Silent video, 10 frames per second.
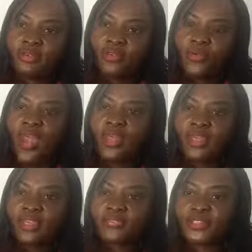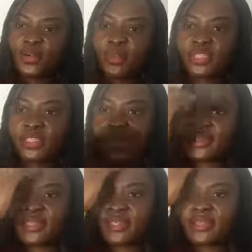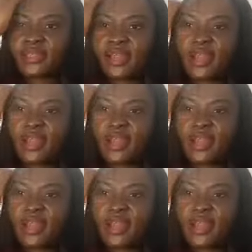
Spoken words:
while I give so much counseling to